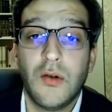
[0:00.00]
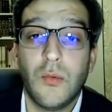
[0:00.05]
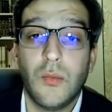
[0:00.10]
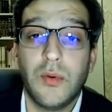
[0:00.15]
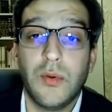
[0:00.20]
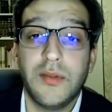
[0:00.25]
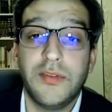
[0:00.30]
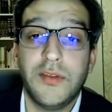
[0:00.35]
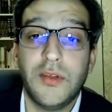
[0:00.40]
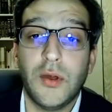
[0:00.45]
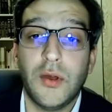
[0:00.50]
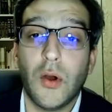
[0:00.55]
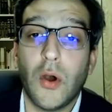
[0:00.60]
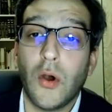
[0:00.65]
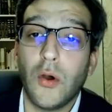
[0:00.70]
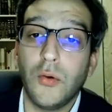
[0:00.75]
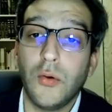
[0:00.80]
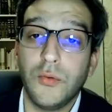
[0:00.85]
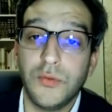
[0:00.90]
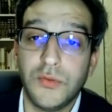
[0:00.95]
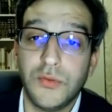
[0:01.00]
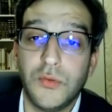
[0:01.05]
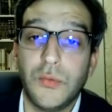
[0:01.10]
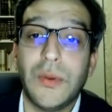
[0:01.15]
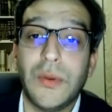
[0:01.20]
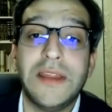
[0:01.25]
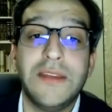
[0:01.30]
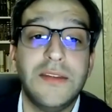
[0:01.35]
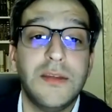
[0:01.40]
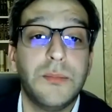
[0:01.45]
whether you own
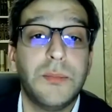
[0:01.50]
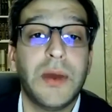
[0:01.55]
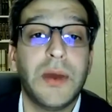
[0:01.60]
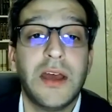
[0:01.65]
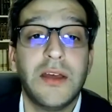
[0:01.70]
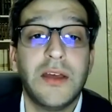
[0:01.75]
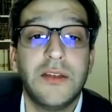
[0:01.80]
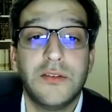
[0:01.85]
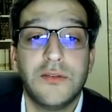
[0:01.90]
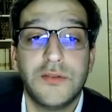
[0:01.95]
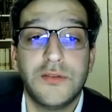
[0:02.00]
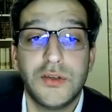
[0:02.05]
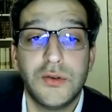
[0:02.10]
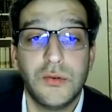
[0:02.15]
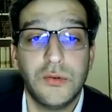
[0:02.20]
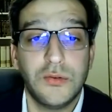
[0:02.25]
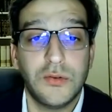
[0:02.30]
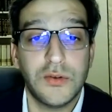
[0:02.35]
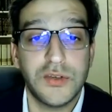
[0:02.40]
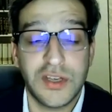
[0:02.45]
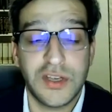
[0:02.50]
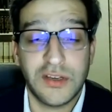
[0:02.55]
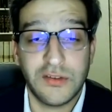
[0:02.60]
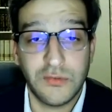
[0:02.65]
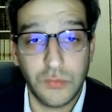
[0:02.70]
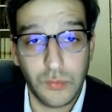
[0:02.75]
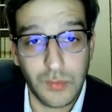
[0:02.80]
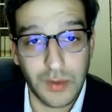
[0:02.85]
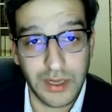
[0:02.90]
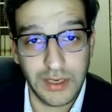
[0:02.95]
20 pairs of shoes or
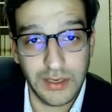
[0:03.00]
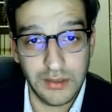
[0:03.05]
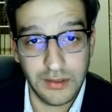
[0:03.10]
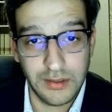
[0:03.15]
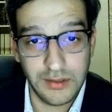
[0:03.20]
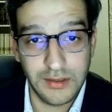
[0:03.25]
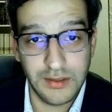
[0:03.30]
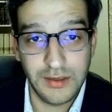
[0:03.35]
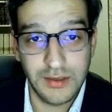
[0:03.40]
just one,